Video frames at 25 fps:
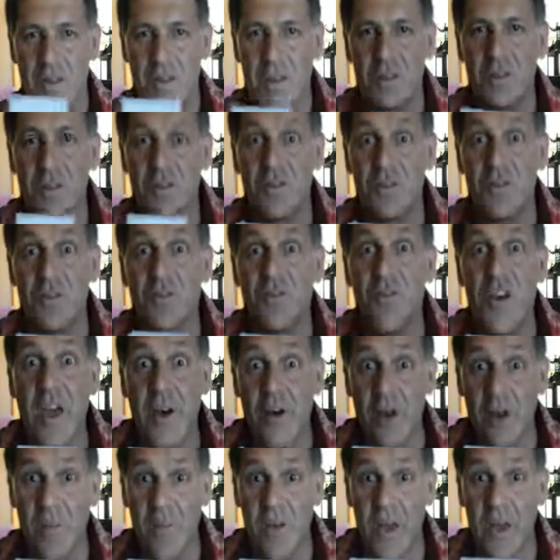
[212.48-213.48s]
This is
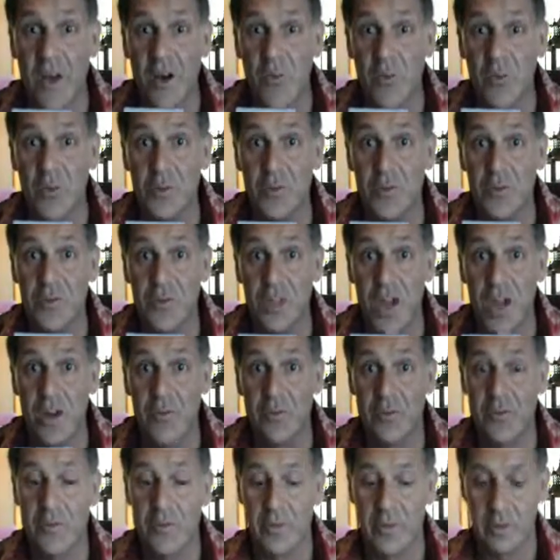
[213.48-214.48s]
very powerful stuff.